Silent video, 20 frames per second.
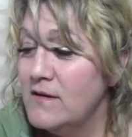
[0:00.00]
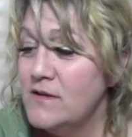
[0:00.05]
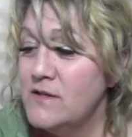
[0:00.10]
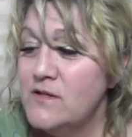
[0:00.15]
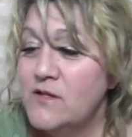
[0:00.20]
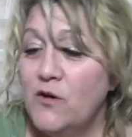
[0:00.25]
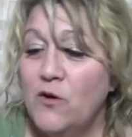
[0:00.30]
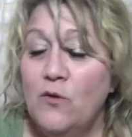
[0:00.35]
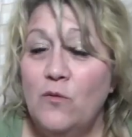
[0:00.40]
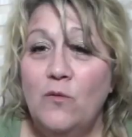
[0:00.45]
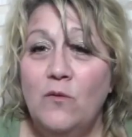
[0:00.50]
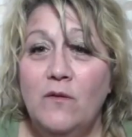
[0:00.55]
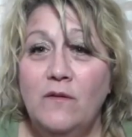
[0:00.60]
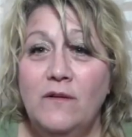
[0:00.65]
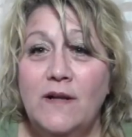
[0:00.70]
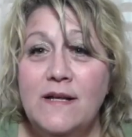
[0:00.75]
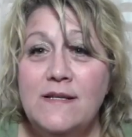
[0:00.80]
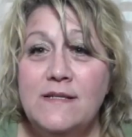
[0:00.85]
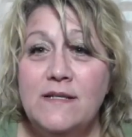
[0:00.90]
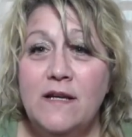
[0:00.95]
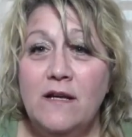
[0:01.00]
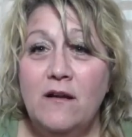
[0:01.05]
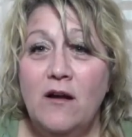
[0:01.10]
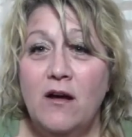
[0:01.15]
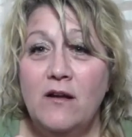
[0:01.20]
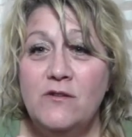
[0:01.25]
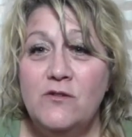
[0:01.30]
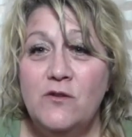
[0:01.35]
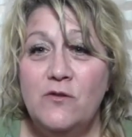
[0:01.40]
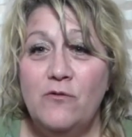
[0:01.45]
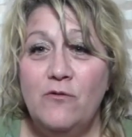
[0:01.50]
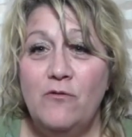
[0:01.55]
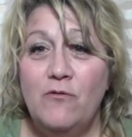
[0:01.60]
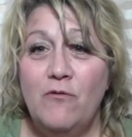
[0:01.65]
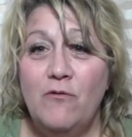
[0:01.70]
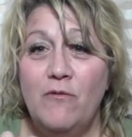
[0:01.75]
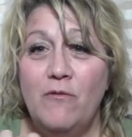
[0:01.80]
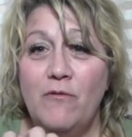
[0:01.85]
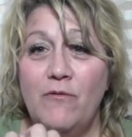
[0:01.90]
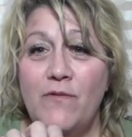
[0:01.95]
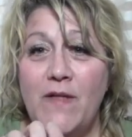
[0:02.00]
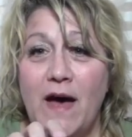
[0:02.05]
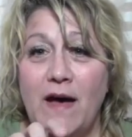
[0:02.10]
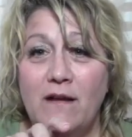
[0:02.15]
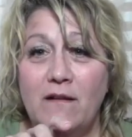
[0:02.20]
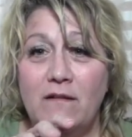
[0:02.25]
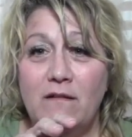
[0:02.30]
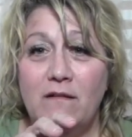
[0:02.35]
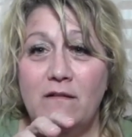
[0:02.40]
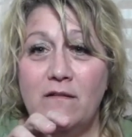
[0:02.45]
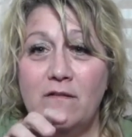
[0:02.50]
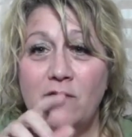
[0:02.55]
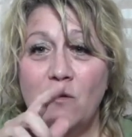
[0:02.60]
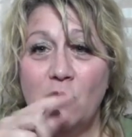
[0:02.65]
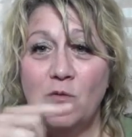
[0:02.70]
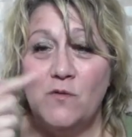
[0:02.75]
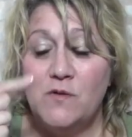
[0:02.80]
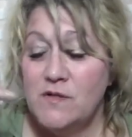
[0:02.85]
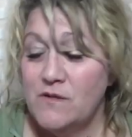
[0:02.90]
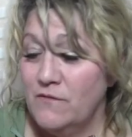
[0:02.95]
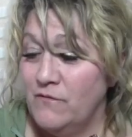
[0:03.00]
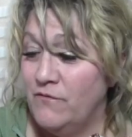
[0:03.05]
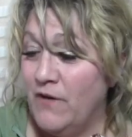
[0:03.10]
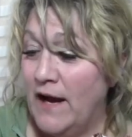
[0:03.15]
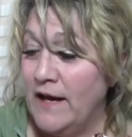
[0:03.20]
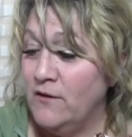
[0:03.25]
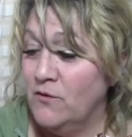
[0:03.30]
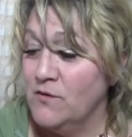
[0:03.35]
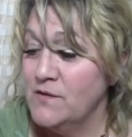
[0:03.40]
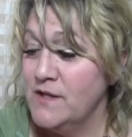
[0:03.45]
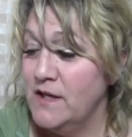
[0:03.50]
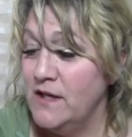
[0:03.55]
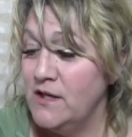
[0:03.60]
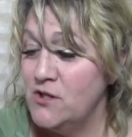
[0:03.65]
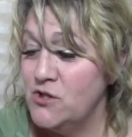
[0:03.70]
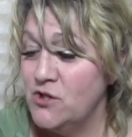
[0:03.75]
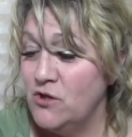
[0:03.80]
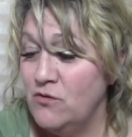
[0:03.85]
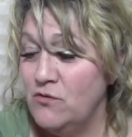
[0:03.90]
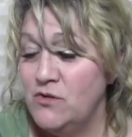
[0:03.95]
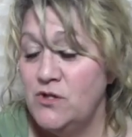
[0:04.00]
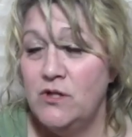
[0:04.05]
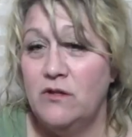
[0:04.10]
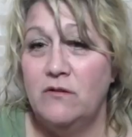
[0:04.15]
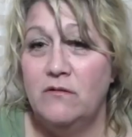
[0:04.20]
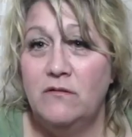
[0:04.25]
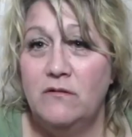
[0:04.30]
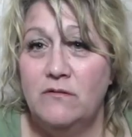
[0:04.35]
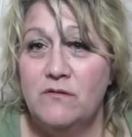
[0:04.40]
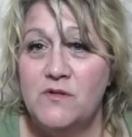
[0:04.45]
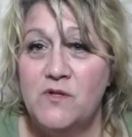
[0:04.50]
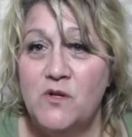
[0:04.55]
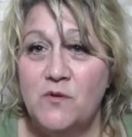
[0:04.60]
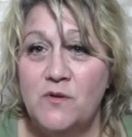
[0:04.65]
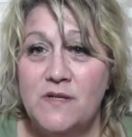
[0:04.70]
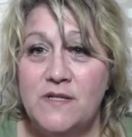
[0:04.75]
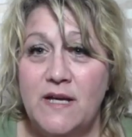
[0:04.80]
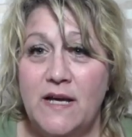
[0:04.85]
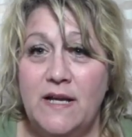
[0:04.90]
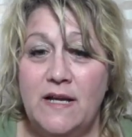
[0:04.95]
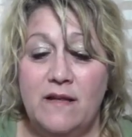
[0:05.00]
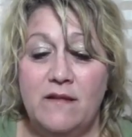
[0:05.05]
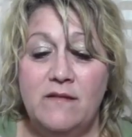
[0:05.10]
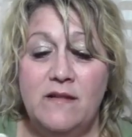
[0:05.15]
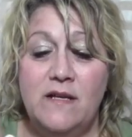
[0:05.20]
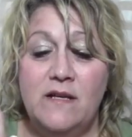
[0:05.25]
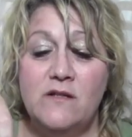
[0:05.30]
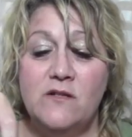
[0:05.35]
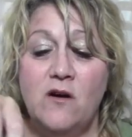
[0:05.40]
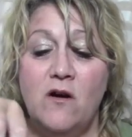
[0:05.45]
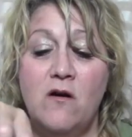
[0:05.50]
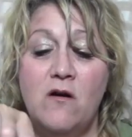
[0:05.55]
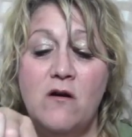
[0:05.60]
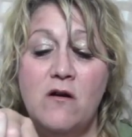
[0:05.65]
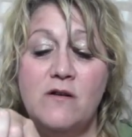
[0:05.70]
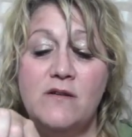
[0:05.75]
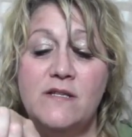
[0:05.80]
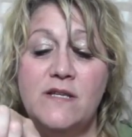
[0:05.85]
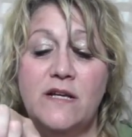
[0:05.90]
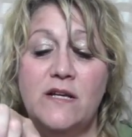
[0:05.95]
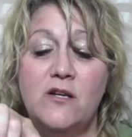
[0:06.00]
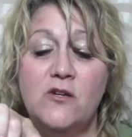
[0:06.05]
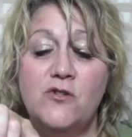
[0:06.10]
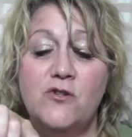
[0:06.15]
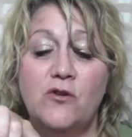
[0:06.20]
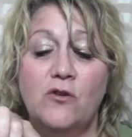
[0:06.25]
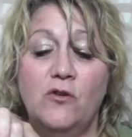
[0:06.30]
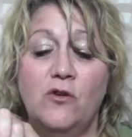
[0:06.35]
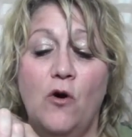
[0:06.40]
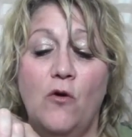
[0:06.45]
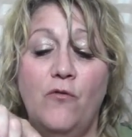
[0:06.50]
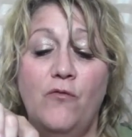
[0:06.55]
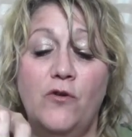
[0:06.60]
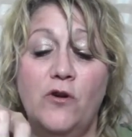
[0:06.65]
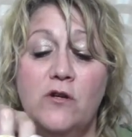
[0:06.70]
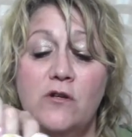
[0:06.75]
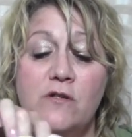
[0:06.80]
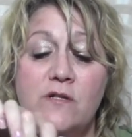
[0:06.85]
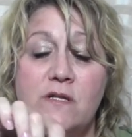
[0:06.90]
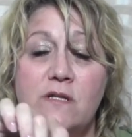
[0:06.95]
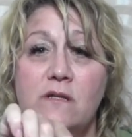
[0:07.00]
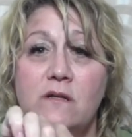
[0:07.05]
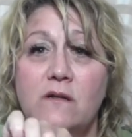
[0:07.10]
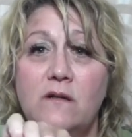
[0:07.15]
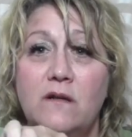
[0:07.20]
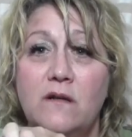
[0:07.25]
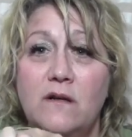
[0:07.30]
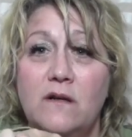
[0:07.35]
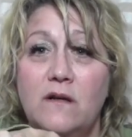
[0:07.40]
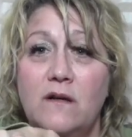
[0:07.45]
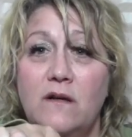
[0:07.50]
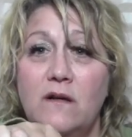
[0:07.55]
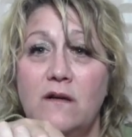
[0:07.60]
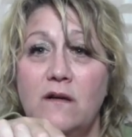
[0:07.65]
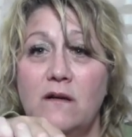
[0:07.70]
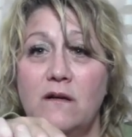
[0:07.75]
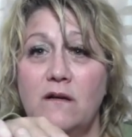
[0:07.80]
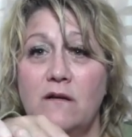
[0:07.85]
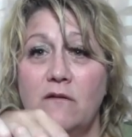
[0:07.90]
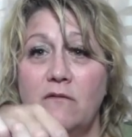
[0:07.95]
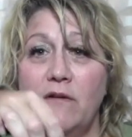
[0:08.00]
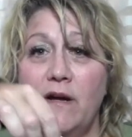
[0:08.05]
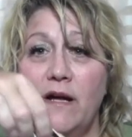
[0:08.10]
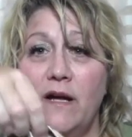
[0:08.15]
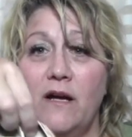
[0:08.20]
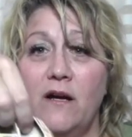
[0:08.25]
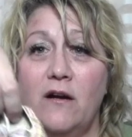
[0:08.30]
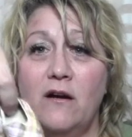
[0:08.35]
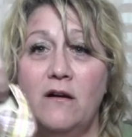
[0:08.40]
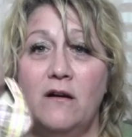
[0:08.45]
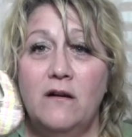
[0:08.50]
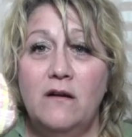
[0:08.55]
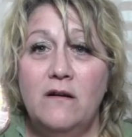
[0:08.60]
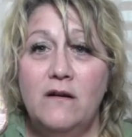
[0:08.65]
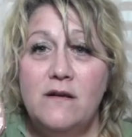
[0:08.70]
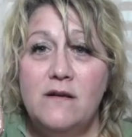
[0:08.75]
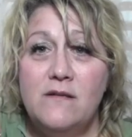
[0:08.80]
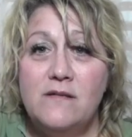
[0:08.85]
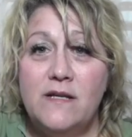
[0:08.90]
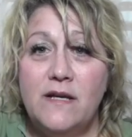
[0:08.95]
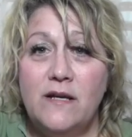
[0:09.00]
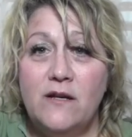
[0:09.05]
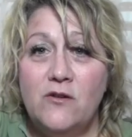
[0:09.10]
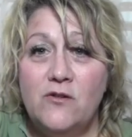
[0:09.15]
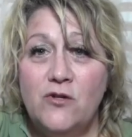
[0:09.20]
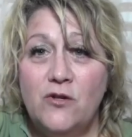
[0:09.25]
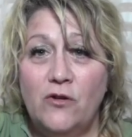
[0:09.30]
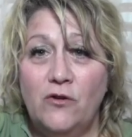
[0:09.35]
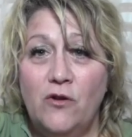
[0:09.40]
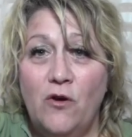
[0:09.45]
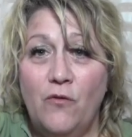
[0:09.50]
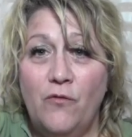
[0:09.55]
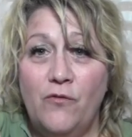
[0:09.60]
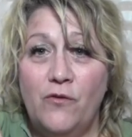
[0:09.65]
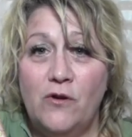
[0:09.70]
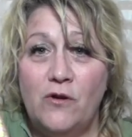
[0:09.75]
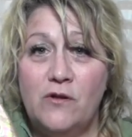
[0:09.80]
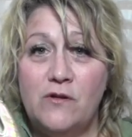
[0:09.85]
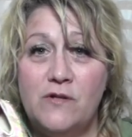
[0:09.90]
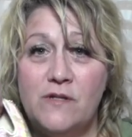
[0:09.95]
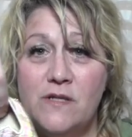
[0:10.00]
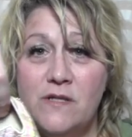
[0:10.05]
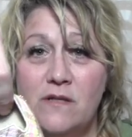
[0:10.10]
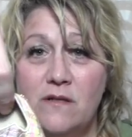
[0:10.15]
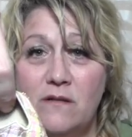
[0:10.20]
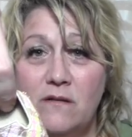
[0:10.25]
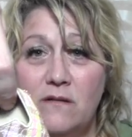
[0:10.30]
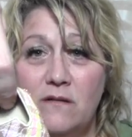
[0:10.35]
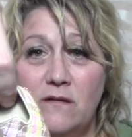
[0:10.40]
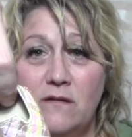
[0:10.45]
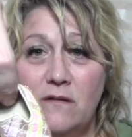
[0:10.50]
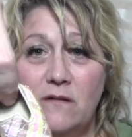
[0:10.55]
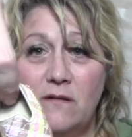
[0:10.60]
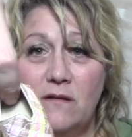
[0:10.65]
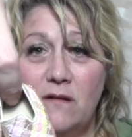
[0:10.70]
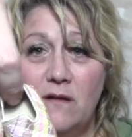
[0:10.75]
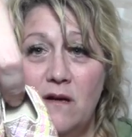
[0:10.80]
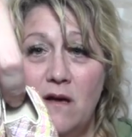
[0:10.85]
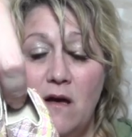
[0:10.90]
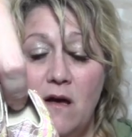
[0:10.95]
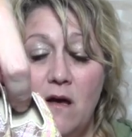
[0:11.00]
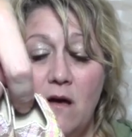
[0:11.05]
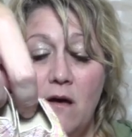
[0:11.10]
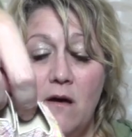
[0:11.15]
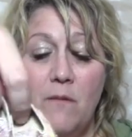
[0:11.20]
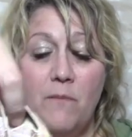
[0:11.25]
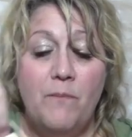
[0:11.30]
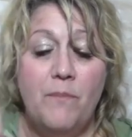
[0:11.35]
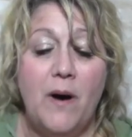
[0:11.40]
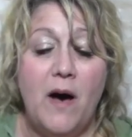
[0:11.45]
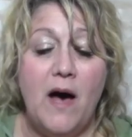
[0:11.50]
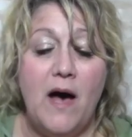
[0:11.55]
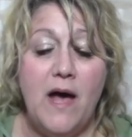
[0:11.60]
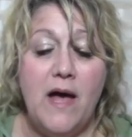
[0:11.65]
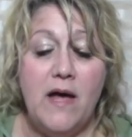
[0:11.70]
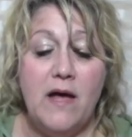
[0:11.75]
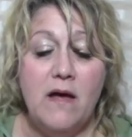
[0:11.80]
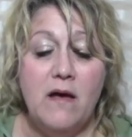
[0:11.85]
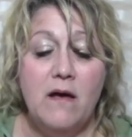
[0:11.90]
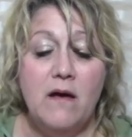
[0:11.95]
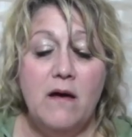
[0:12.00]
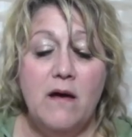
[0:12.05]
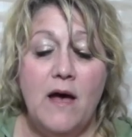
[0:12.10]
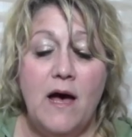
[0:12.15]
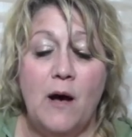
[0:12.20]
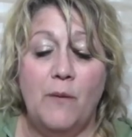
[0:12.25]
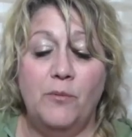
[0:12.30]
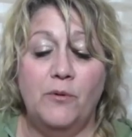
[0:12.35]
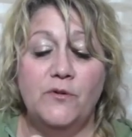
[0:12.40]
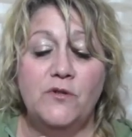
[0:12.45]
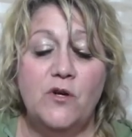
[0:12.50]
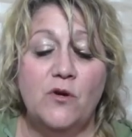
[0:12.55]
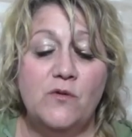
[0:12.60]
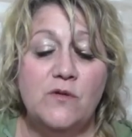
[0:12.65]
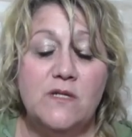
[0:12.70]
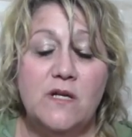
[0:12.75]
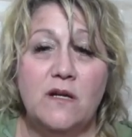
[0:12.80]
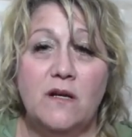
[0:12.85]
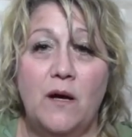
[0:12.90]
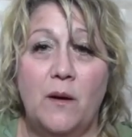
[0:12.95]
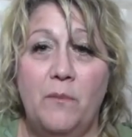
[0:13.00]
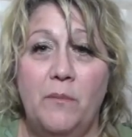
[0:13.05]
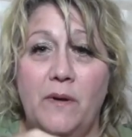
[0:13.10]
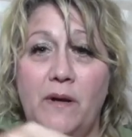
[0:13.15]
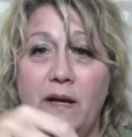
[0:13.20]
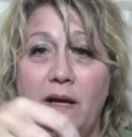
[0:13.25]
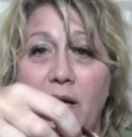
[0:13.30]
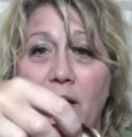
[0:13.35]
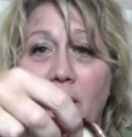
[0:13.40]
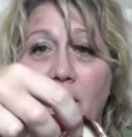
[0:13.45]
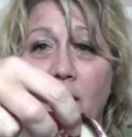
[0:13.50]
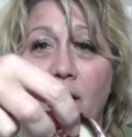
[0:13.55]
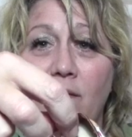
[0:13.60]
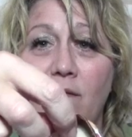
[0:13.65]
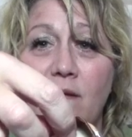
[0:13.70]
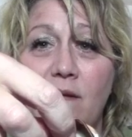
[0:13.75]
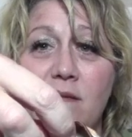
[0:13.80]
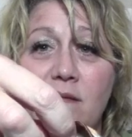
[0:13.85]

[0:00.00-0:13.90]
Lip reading: So let's get on to those vinyls that I showed you. So excited. These are signature loafers right here. Signature loafers by Appletotes Co. And